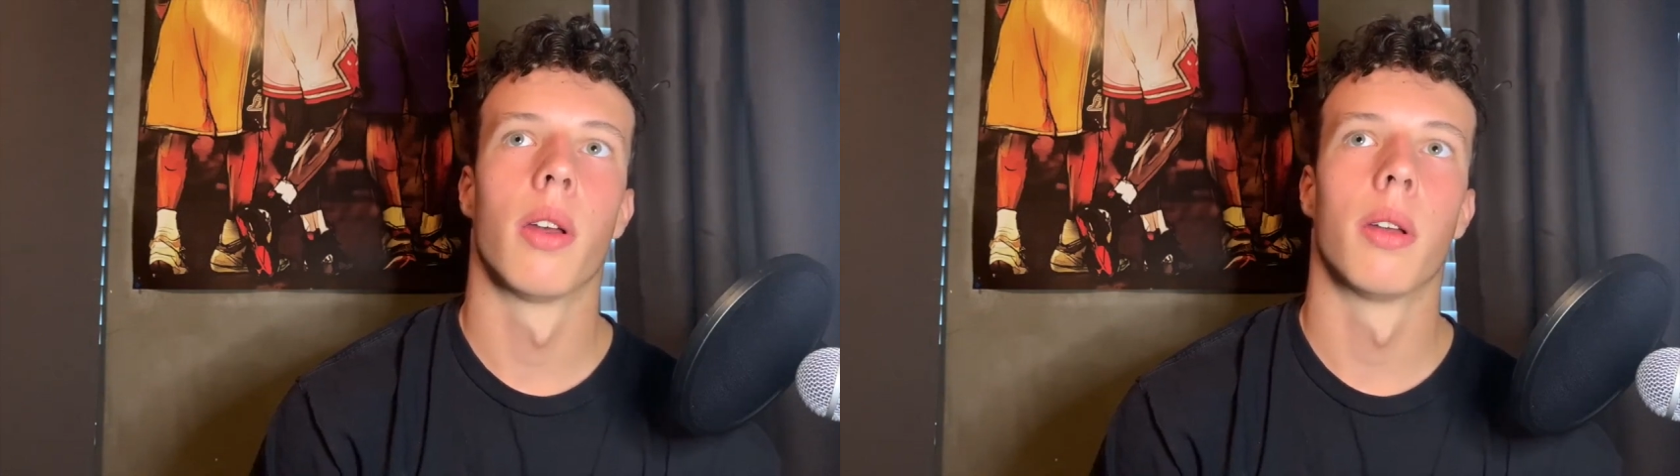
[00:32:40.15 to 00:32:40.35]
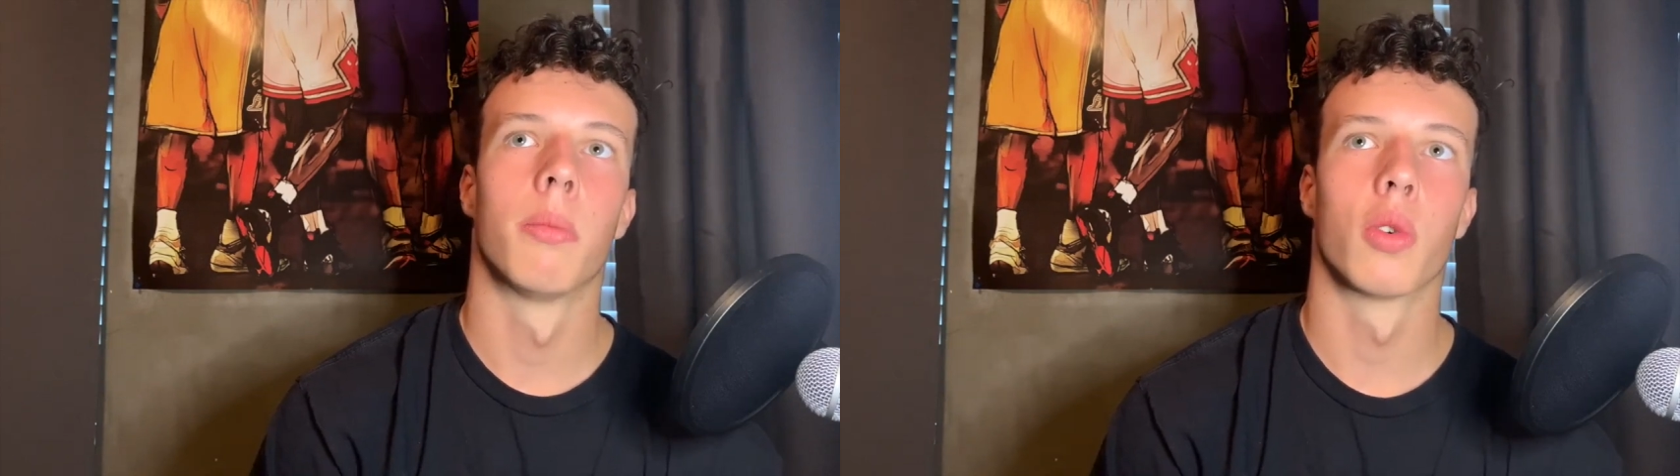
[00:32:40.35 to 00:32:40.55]

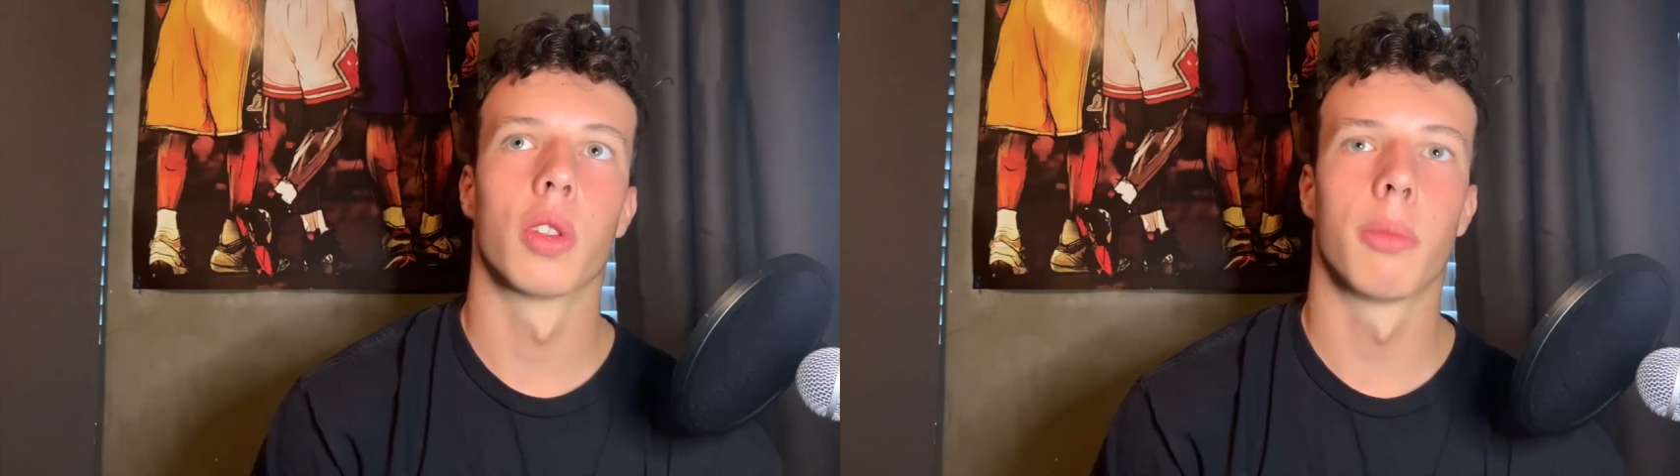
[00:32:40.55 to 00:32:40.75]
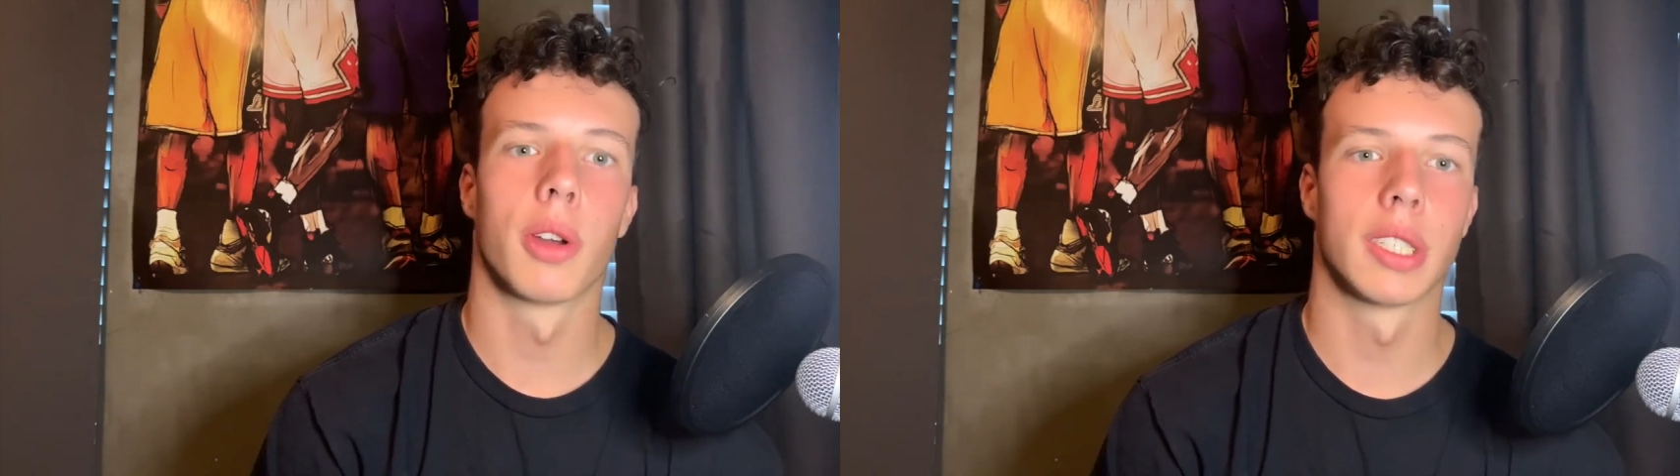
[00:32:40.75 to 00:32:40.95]
more than
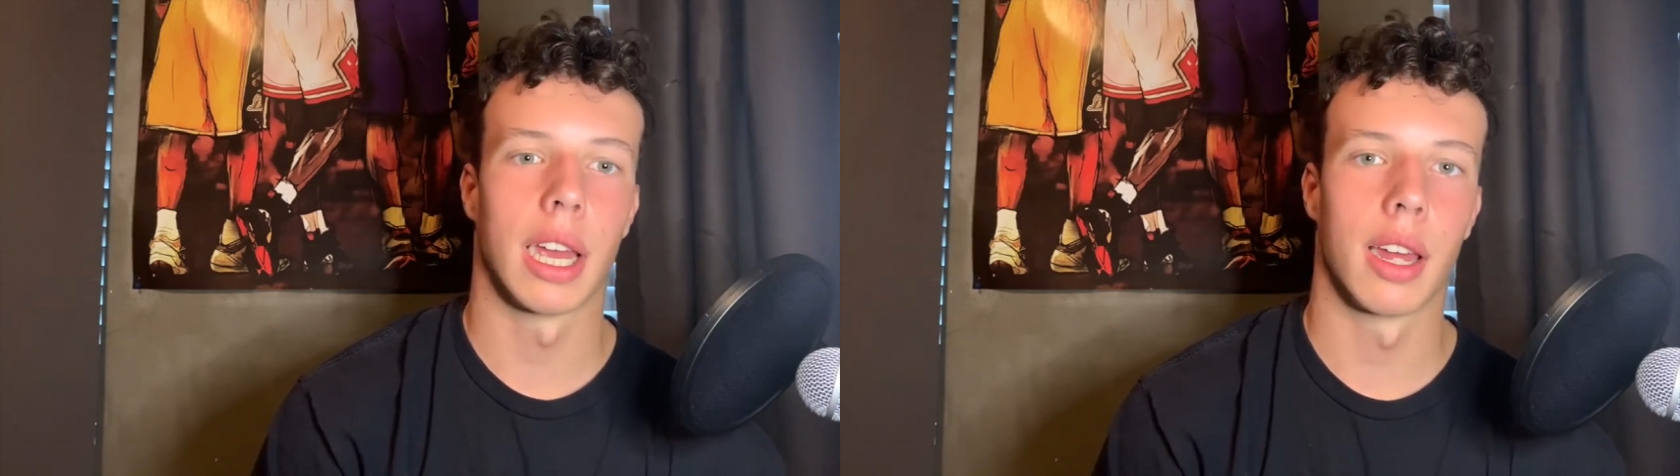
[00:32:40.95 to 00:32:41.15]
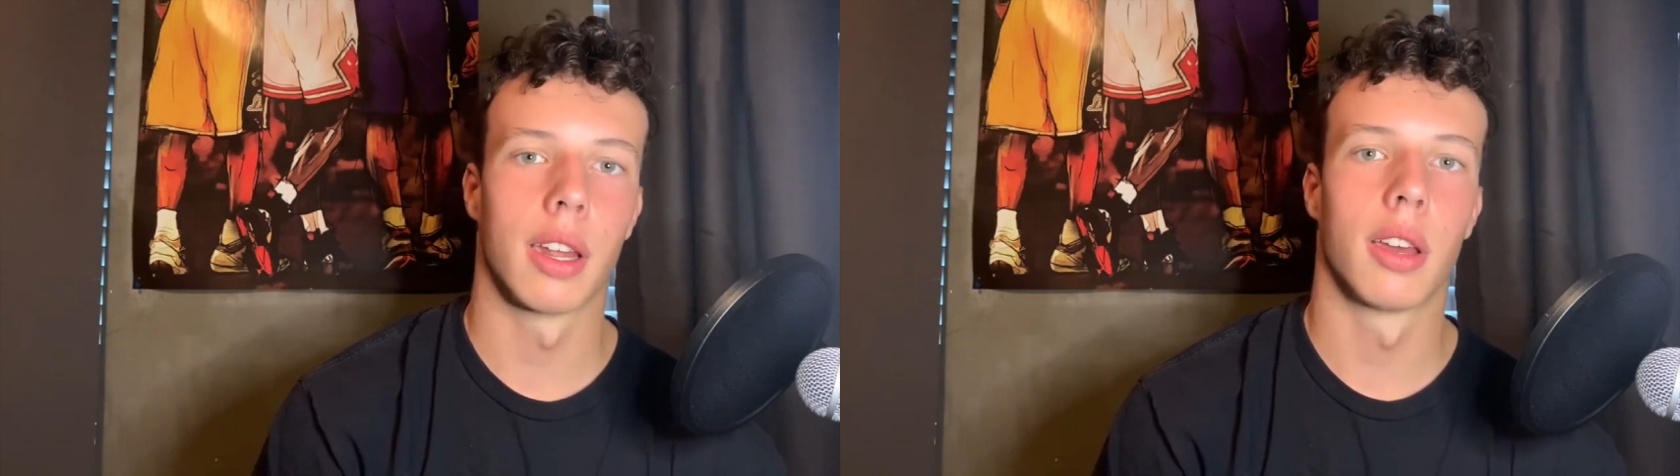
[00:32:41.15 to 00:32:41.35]

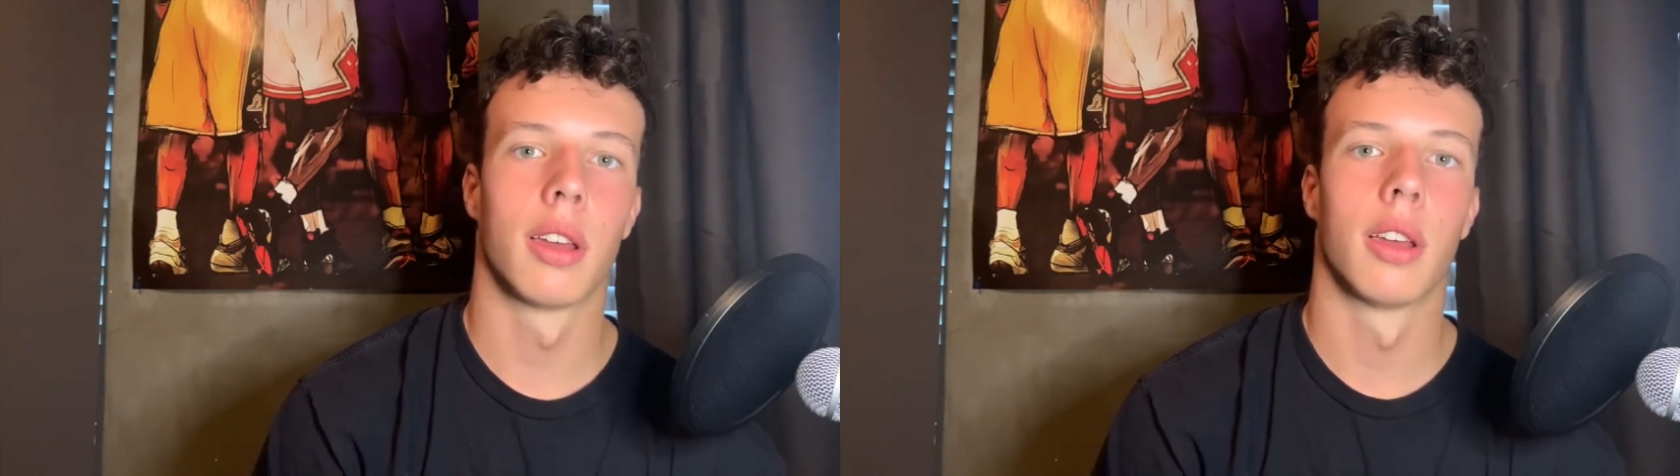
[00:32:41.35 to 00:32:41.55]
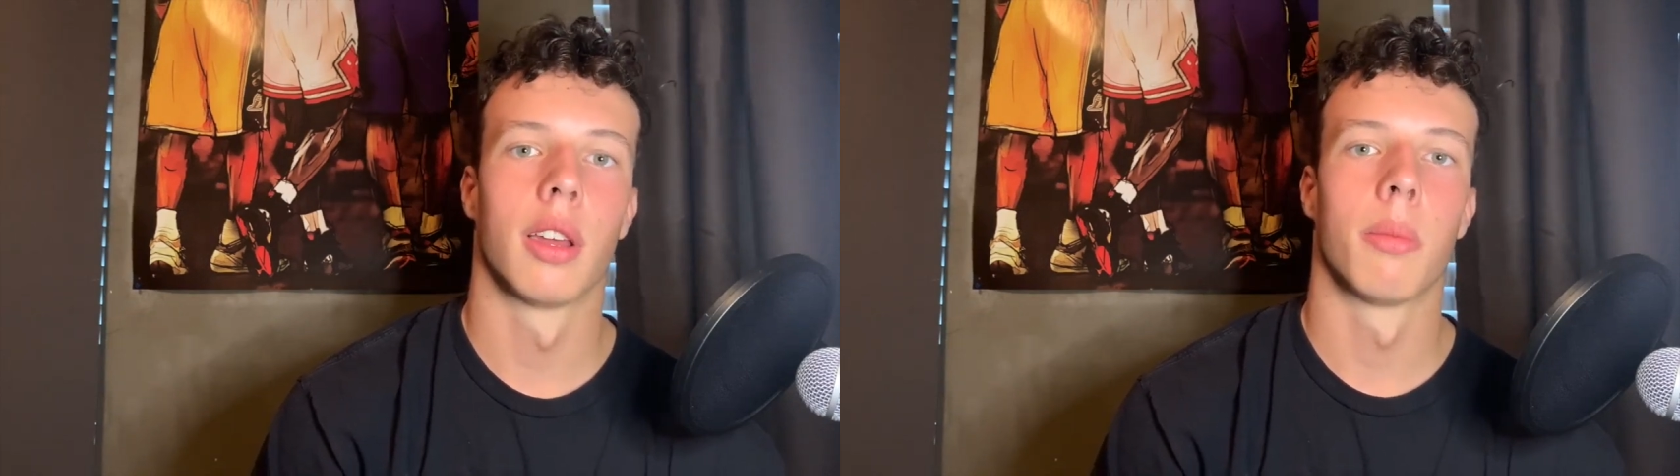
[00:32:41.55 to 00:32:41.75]
Montana,
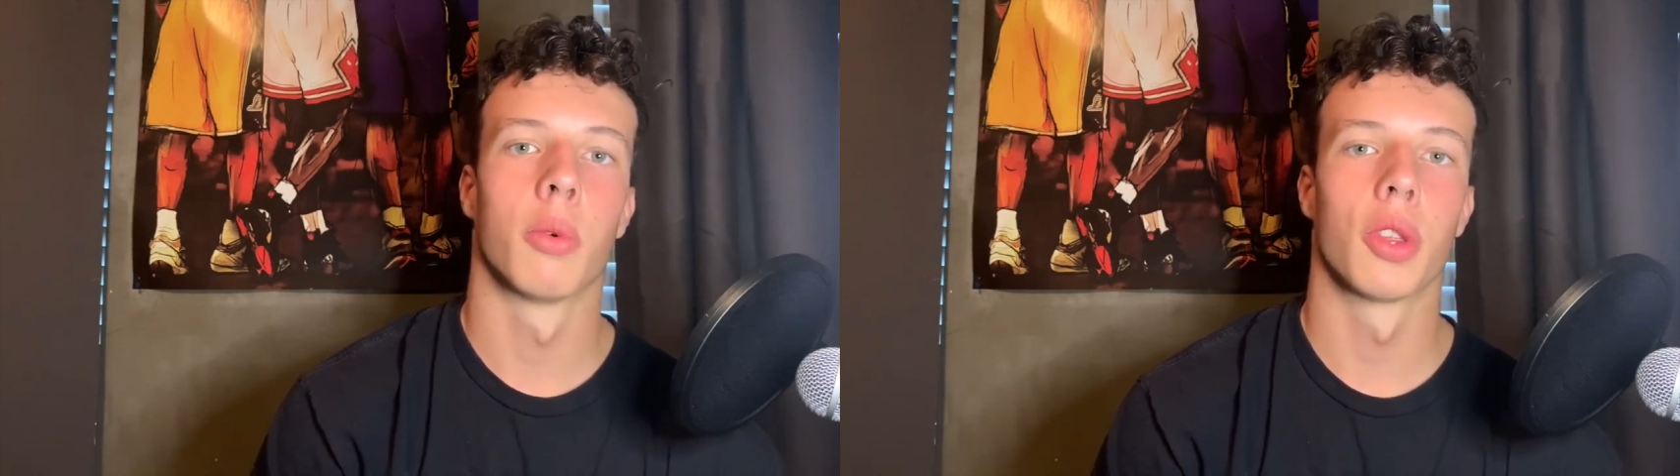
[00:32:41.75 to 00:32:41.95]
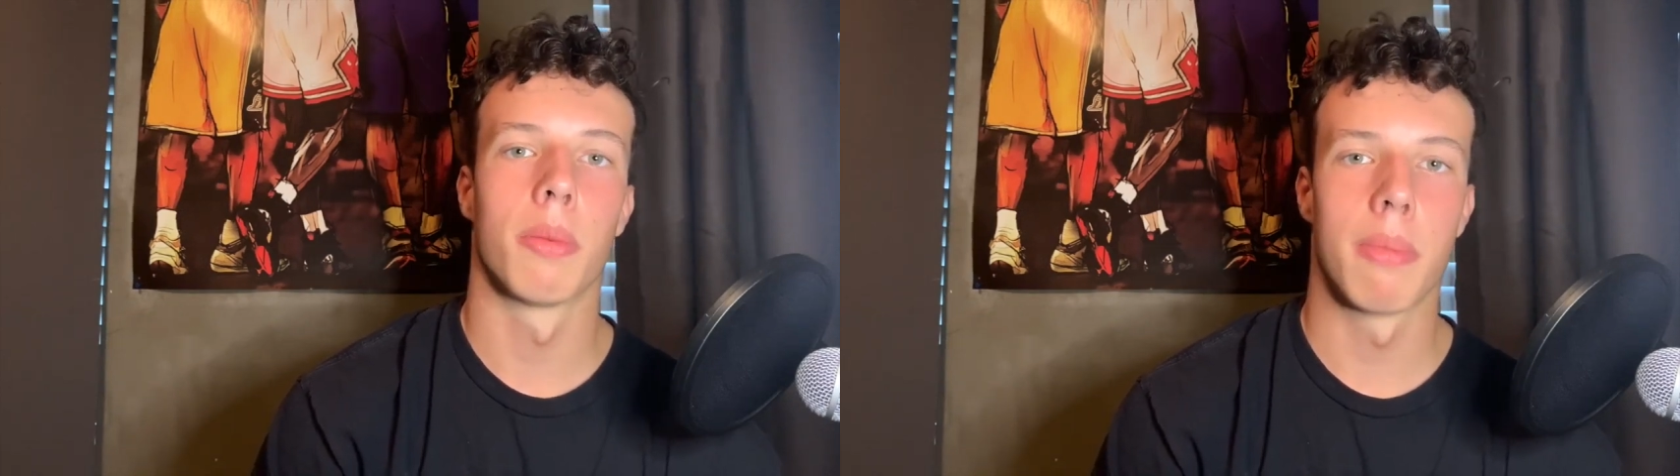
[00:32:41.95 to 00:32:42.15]
more than